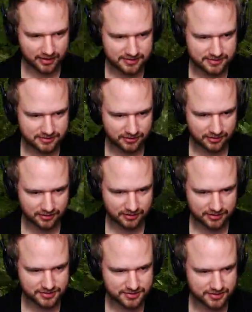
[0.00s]
Castle no longer
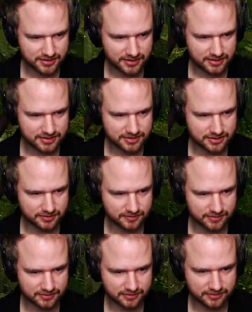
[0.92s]
under siege.
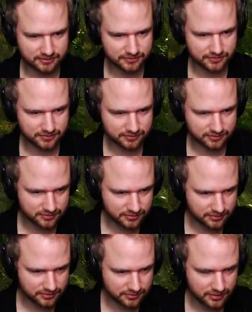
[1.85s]

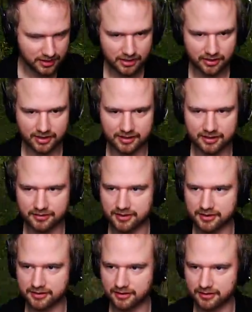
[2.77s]
Okay,
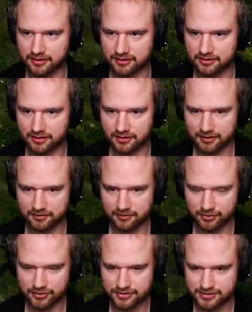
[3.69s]
nothing
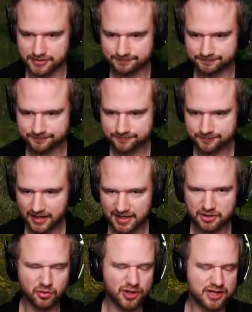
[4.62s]
important.
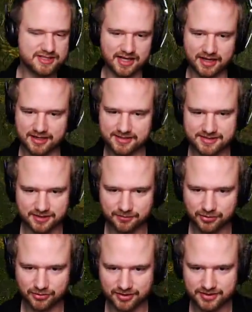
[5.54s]
He will die at
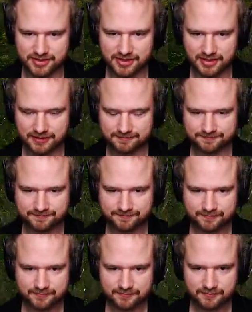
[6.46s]
some point.
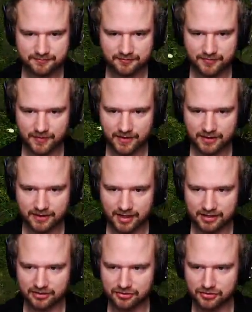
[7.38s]

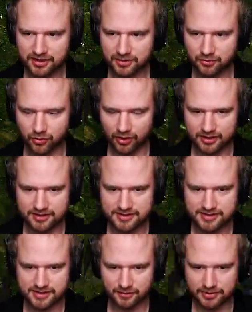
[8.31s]
I don't really
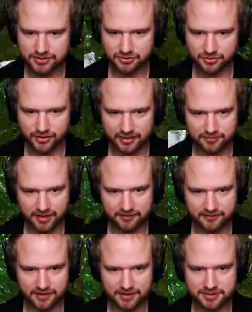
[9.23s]
want someone to raid my
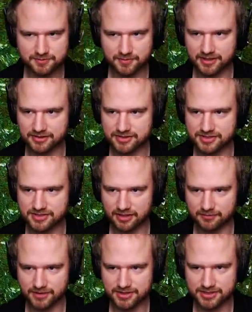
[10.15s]
village, but there's
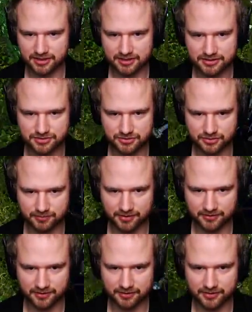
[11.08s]
not much I can do
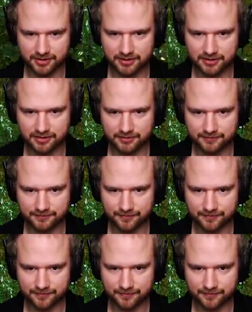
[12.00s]
about that right now.